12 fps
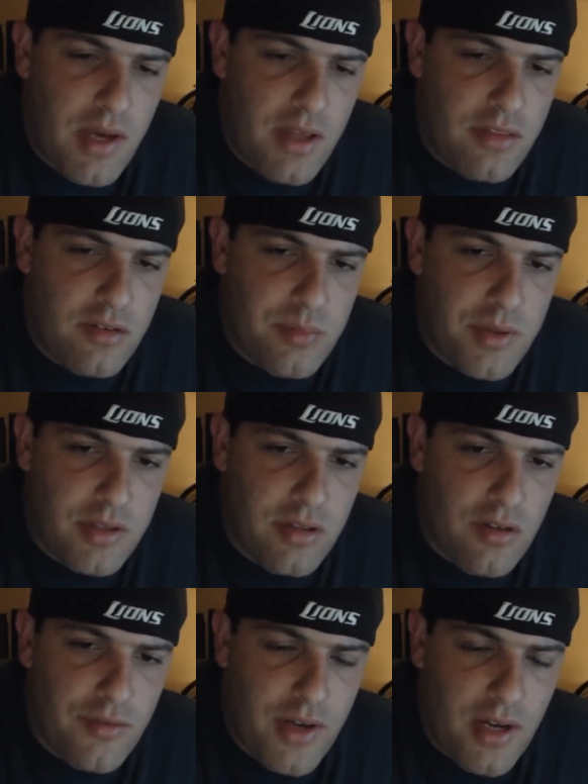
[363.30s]
Mathis picked
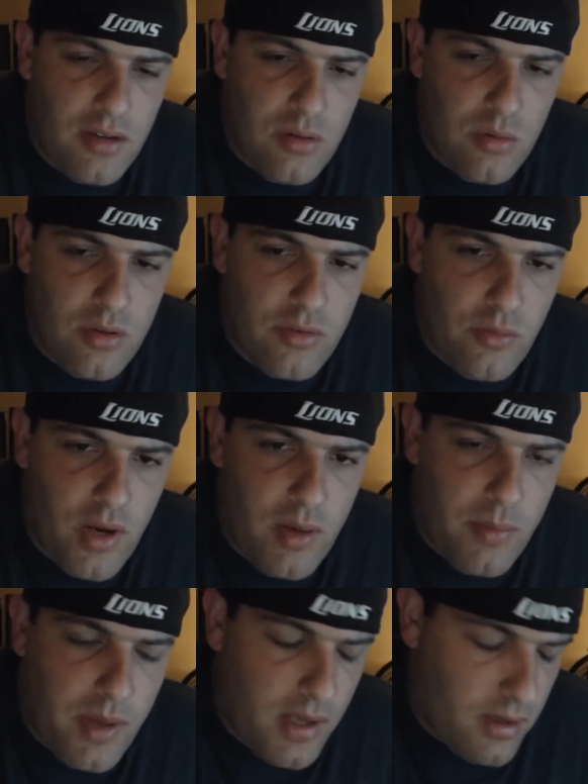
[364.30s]
off Kyle Orton and ran
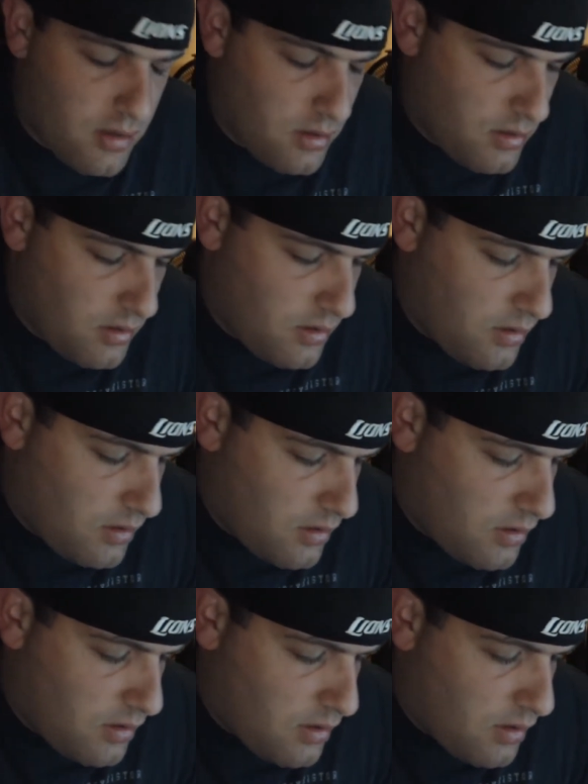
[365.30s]
it back.
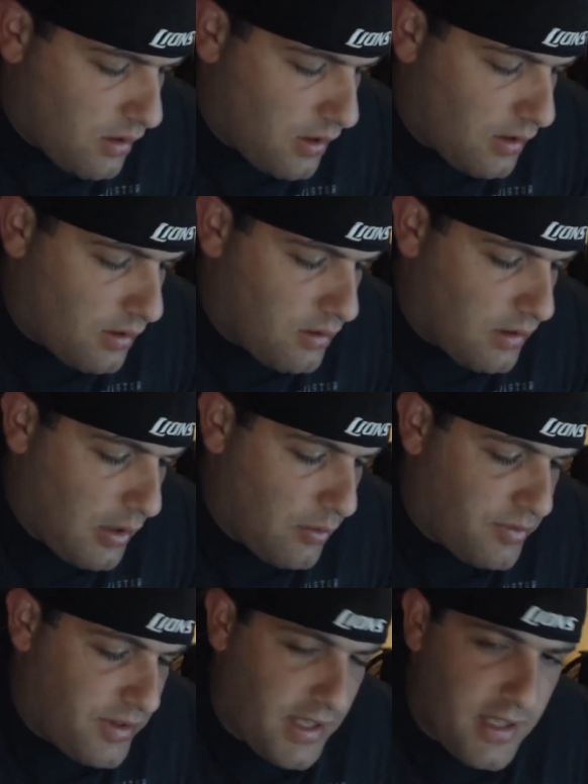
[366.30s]
I
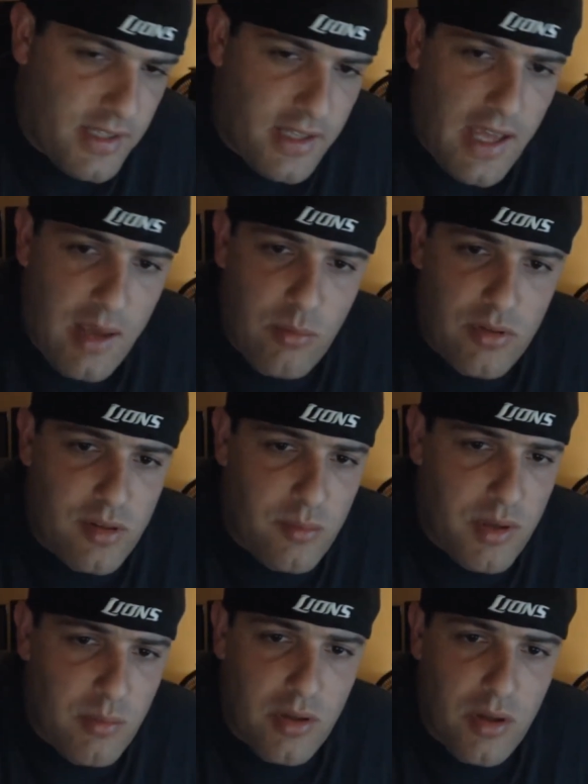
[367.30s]
was thinking the game was going
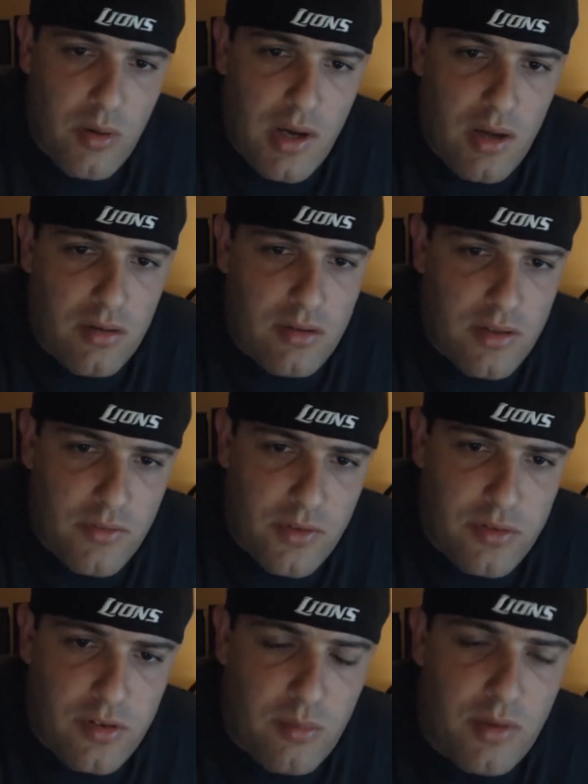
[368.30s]
to be a blowout. If
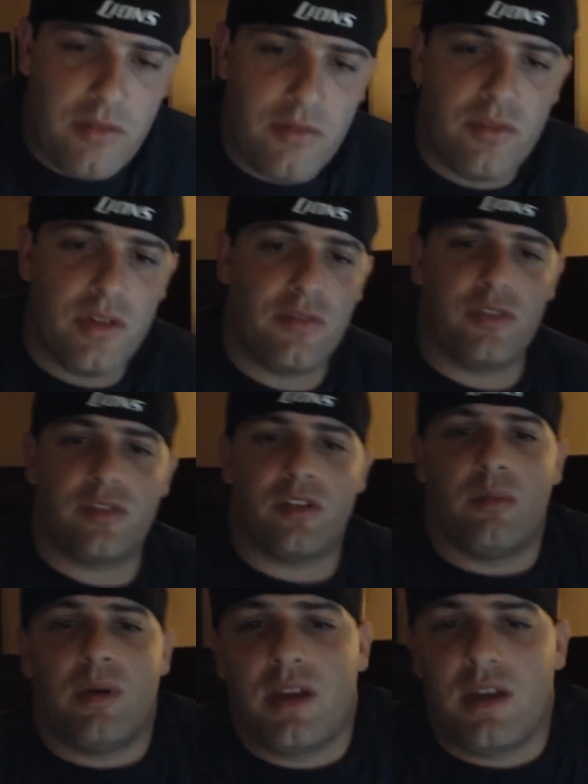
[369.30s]
you saw my
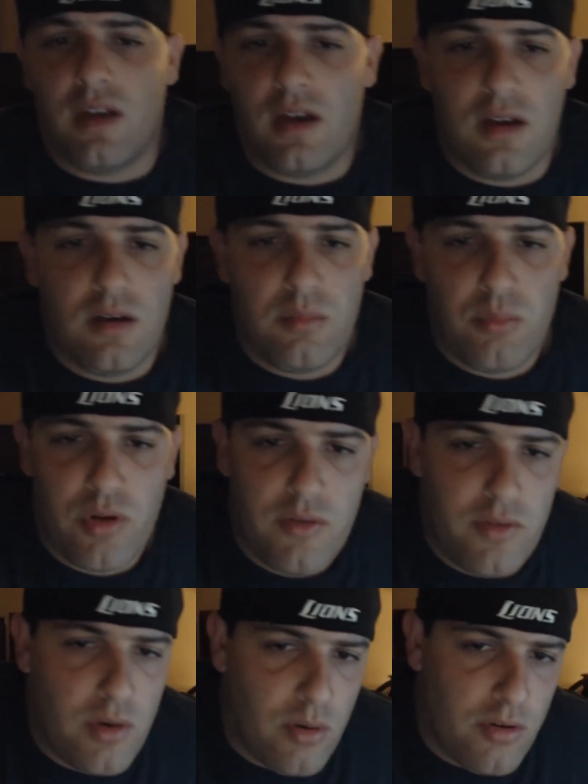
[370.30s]

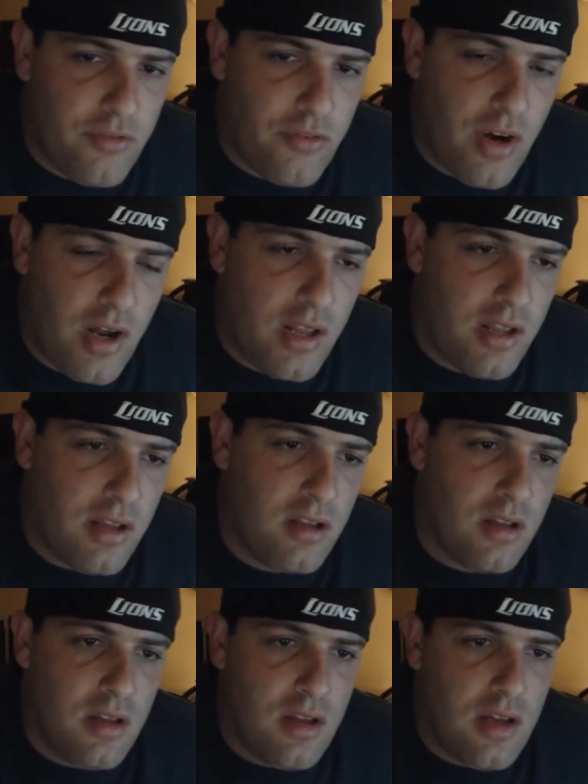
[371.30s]
preview on Friday,
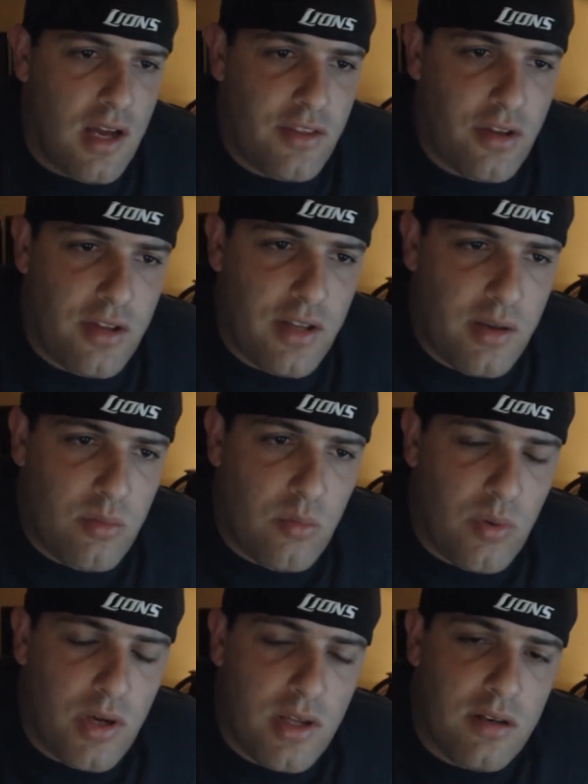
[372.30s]
I thought they would
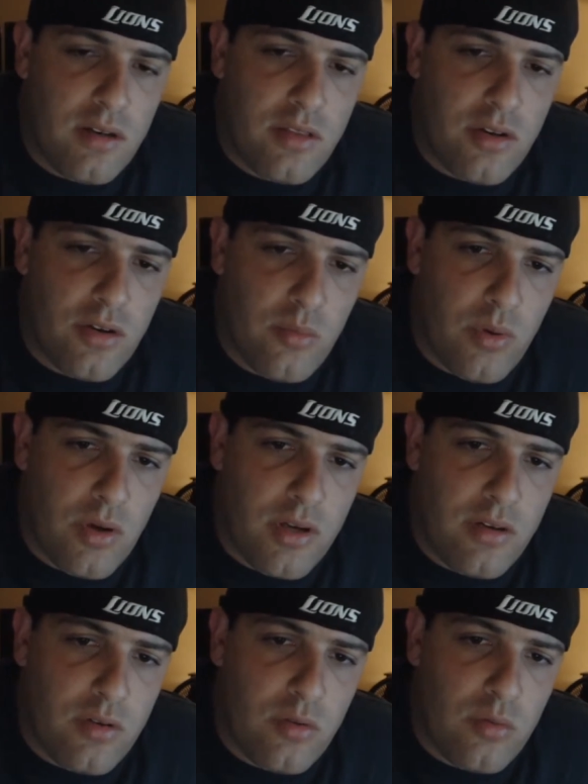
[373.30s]
win
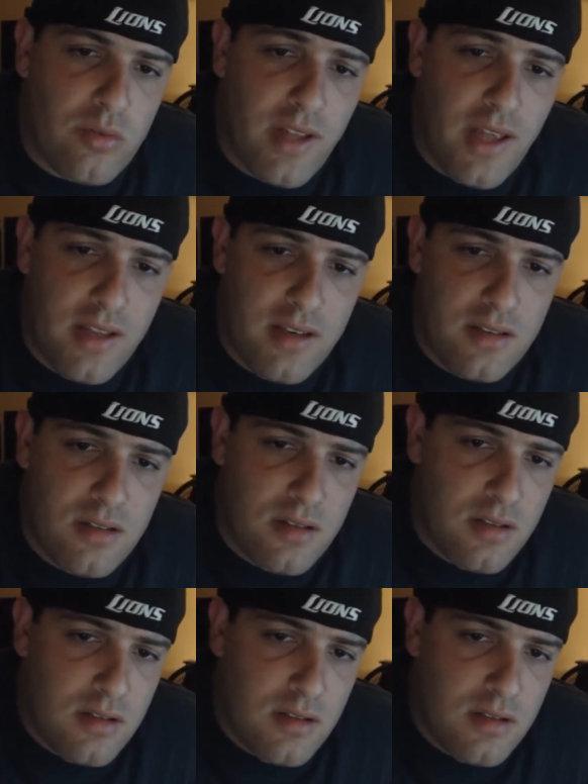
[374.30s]
31-10.